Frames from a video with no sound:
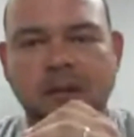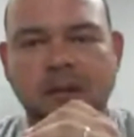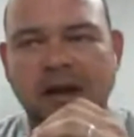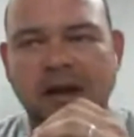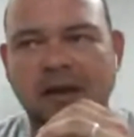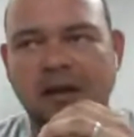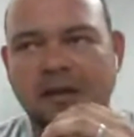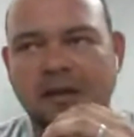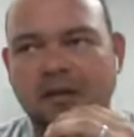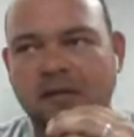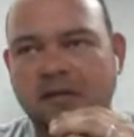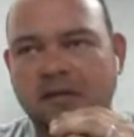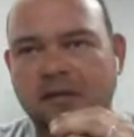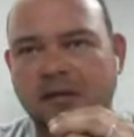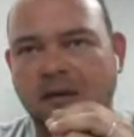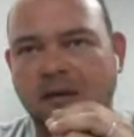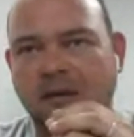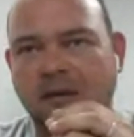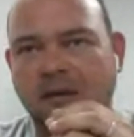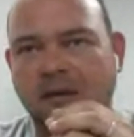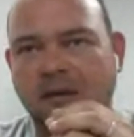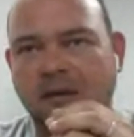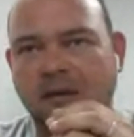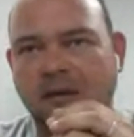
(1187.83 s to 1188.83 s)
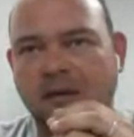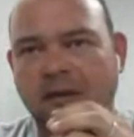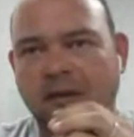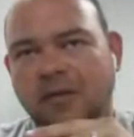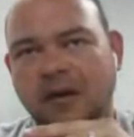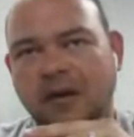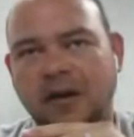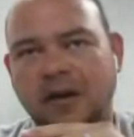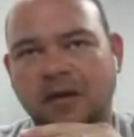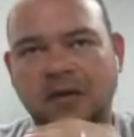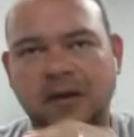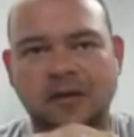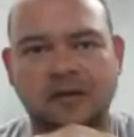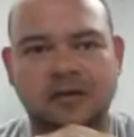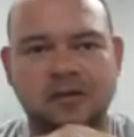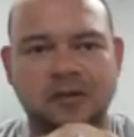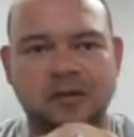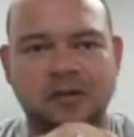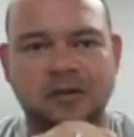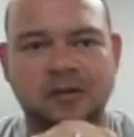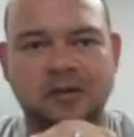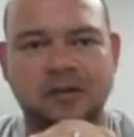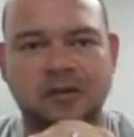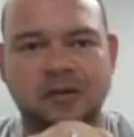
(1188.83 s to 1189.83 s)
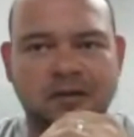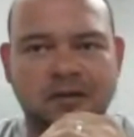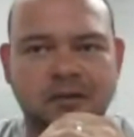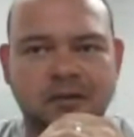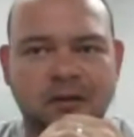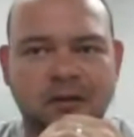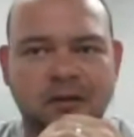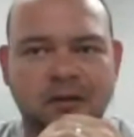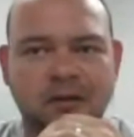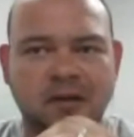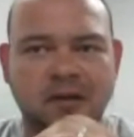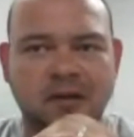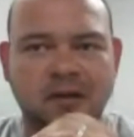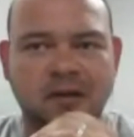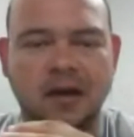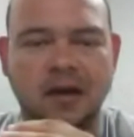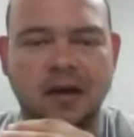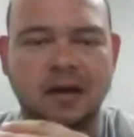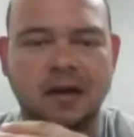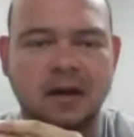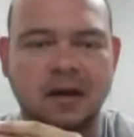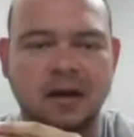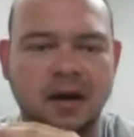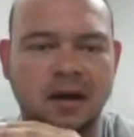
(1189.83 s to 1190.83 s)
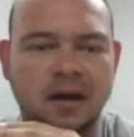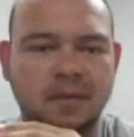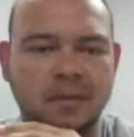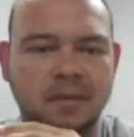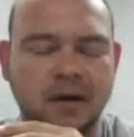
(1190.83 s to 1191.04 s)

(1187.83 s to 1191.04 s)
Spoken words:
make the long story very, very short, as short as I can,